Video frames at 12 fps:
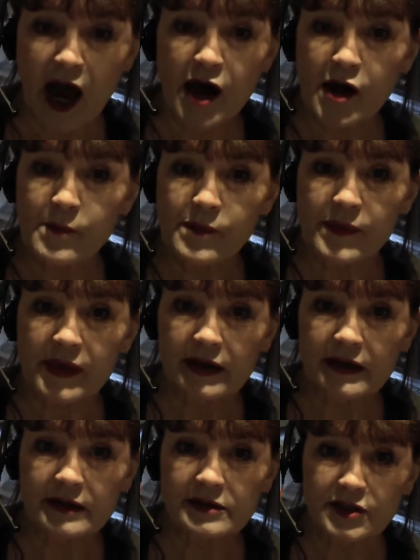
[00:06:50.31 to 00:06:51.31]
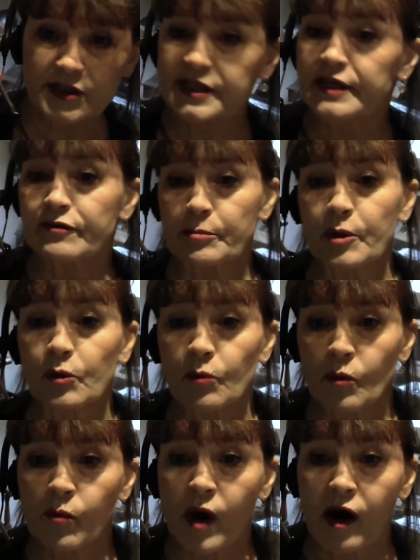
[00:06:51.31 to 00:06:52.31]
um, to see if the book
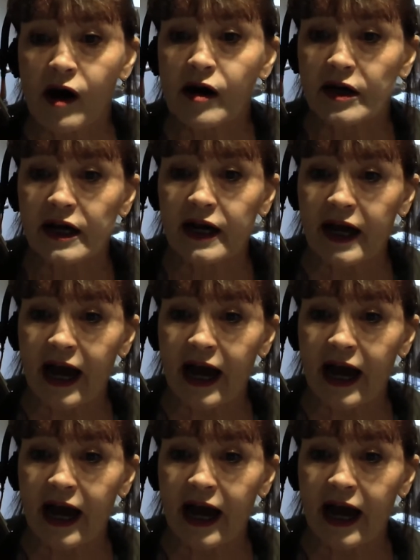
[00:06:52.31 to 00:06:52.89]
will work